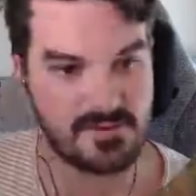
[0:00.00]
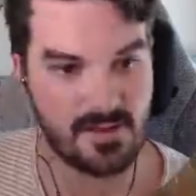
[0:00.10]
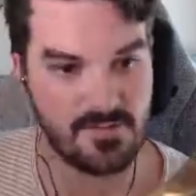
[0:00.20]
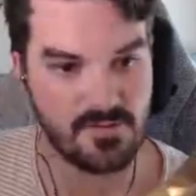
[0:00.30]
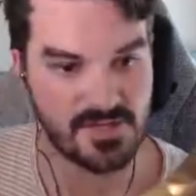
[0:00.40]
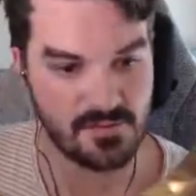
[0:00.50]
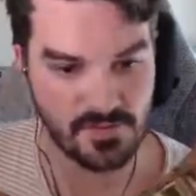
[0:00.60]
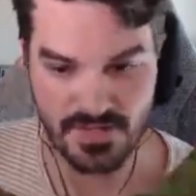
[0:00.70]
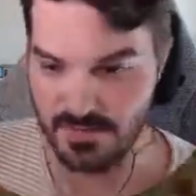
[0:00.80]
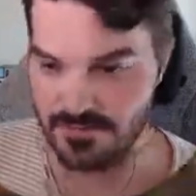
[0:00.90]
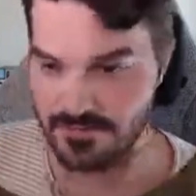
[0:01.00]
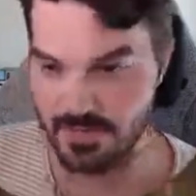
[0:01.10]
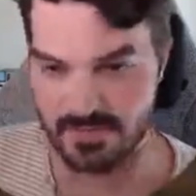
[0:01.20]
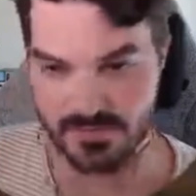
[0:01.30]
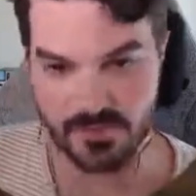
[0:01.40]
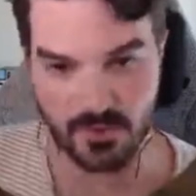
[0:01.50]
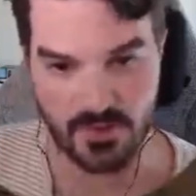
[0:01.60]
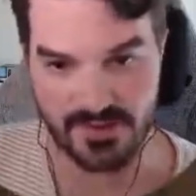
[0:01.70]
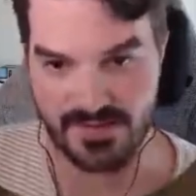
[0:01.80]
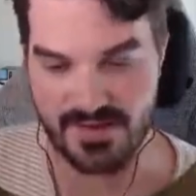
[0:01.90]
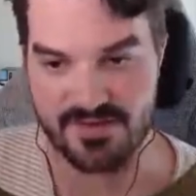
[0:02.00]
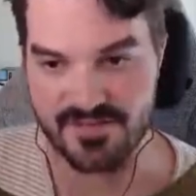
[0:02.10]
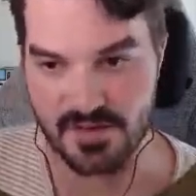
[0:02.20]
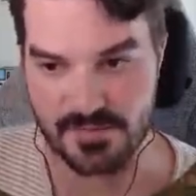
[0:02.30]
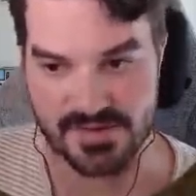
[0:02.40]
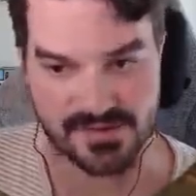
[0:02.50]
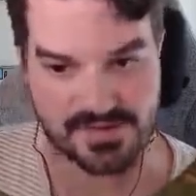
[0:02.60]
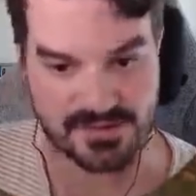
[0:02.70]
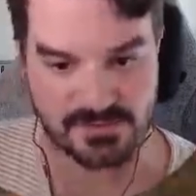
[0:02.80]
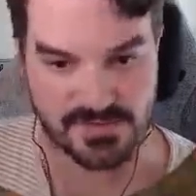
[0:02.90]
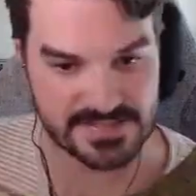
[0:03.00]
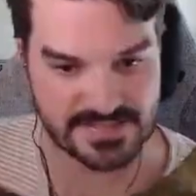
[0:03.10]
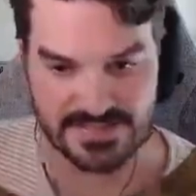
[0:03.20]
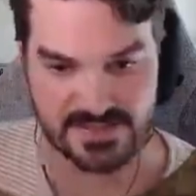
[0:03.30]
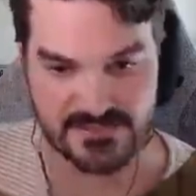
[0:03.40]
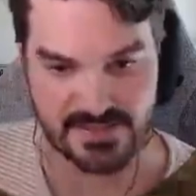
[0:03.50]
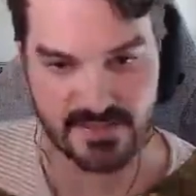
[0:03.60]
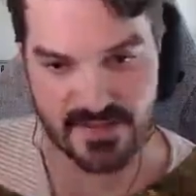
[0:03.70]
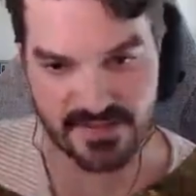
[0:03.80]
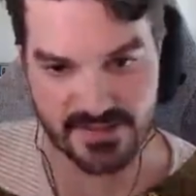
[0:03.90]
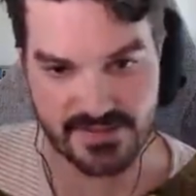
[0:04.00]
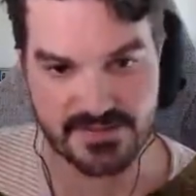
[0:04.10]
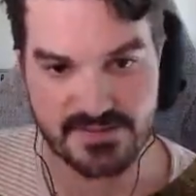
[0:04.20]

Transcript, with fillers: I mean, we'll keep, we'll keep going for the moment. We're not quite at the half hour mark yet. get to the half hour mark, hey?